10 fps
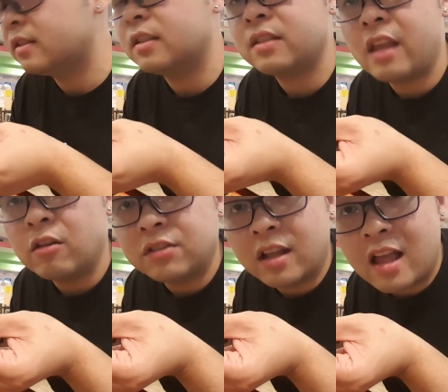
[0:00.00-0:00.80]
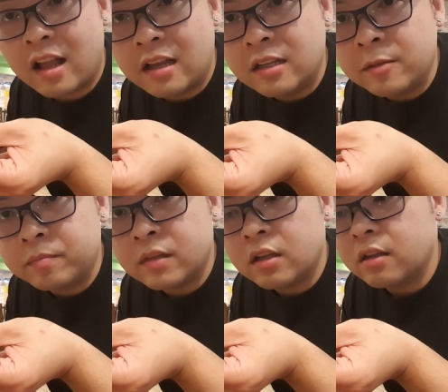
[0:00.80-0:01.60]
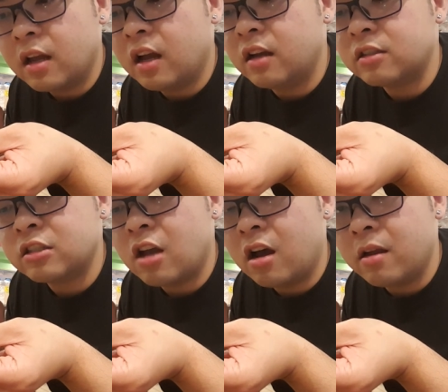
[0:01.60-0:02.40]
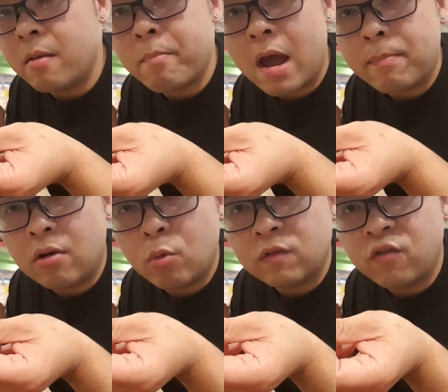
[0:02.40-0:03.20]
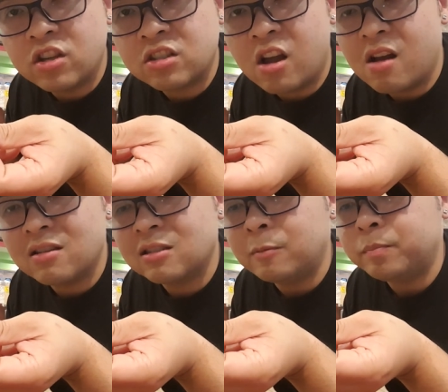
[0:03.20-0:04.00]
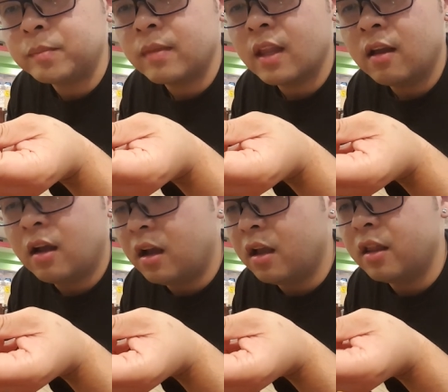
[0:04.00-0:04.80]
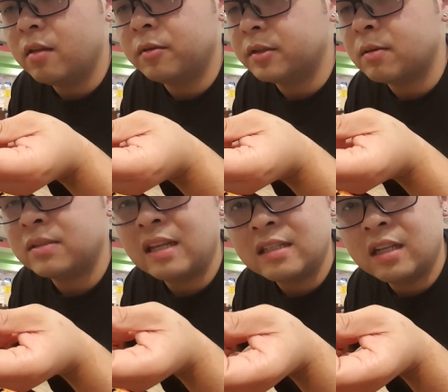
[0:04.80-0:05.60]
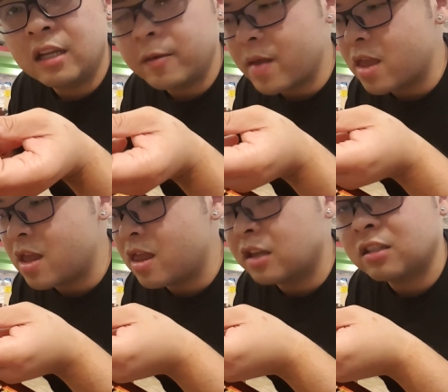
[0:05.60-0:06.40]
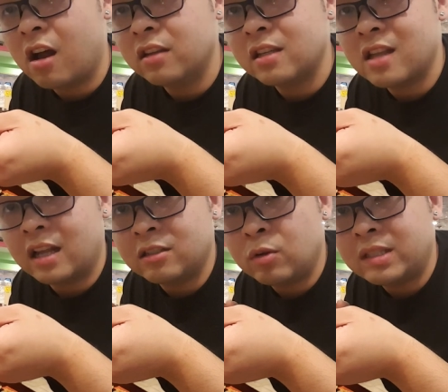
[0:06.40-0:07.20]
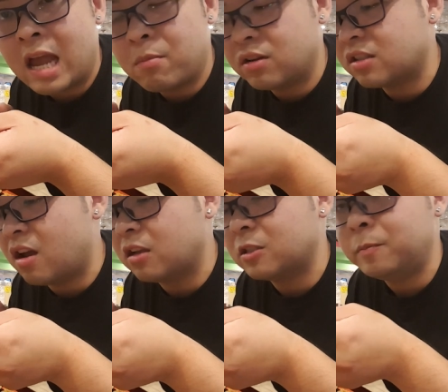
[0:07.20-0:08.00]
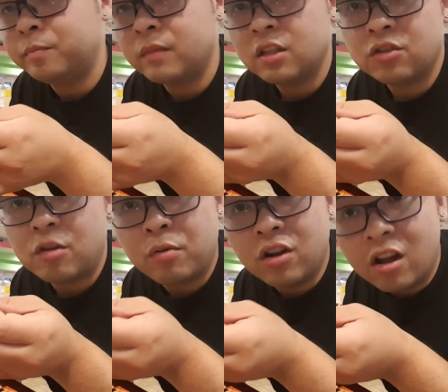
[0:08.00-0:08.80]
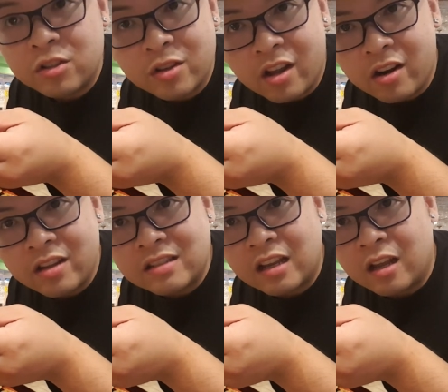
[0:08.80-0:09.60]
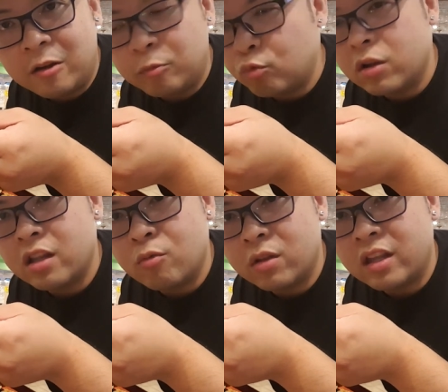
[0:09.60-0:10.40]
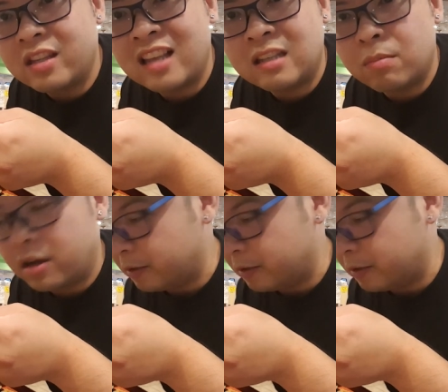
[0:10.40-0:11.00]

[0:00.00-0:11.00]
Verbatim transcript: The, the snails are kind of got uh, salt and pepper with fish sauce. Uh, some seasoning and then the sauce is like a sweet tamarind sauce. You put it all together, it's like a really, really tasty